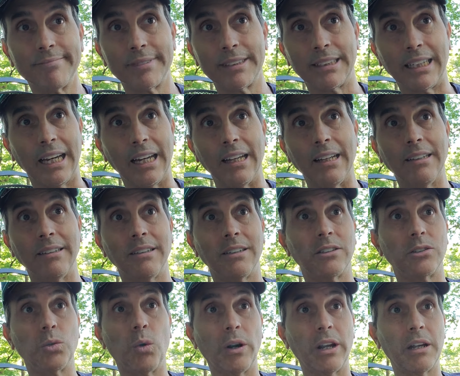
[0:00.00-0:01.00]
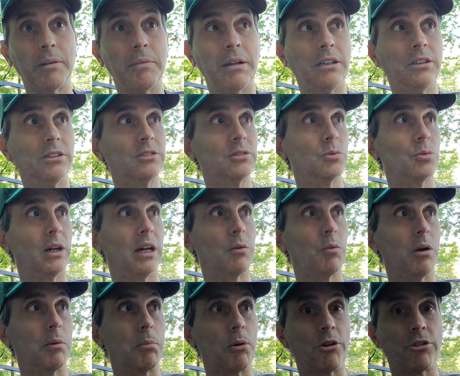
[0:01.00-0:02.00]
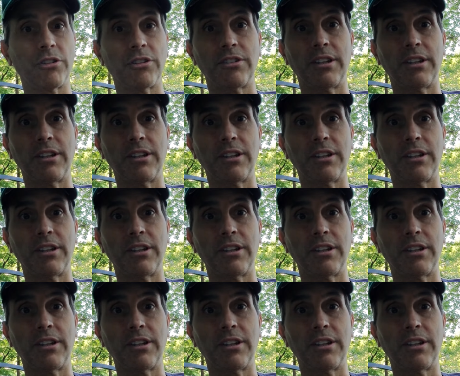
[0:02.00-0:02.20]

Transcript: 10 to 20 mLs. We had one person